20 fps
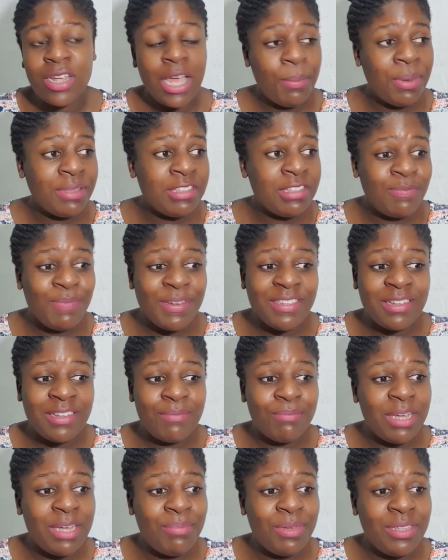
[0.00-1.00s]
but this
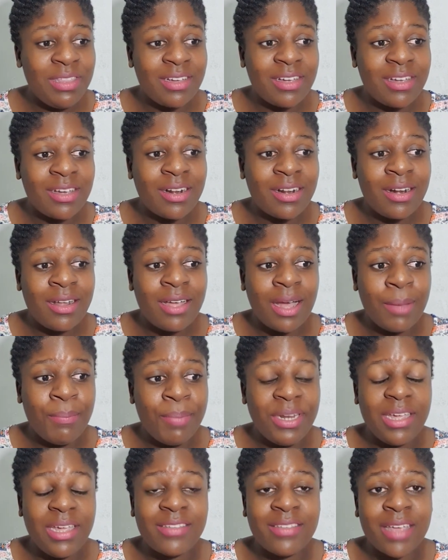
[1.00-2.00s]
person, maybe the
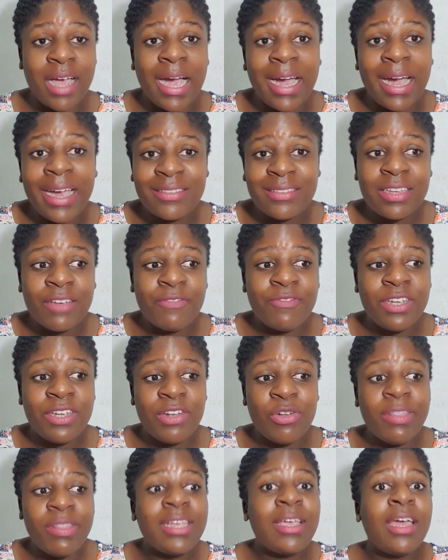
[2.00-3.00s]
company has a high staff
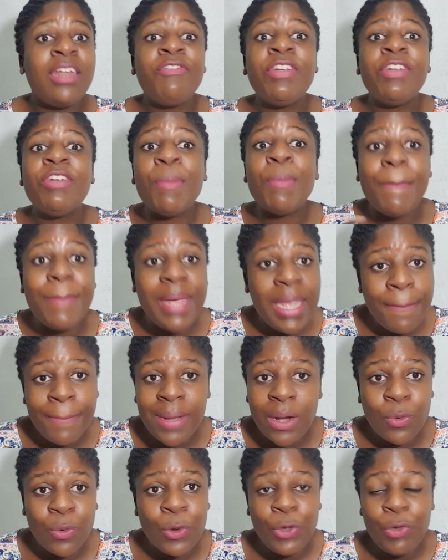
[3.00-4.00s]
turnover, they can't even
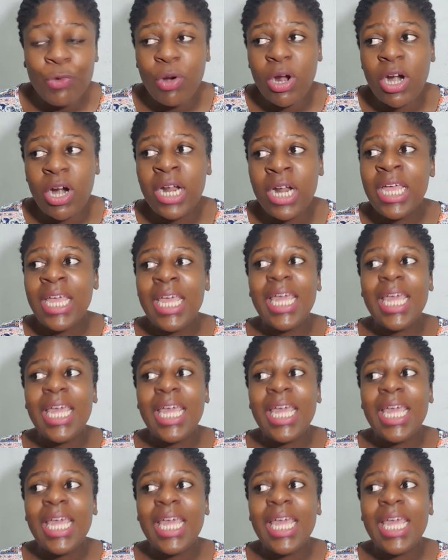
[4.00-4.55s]
remember who you are,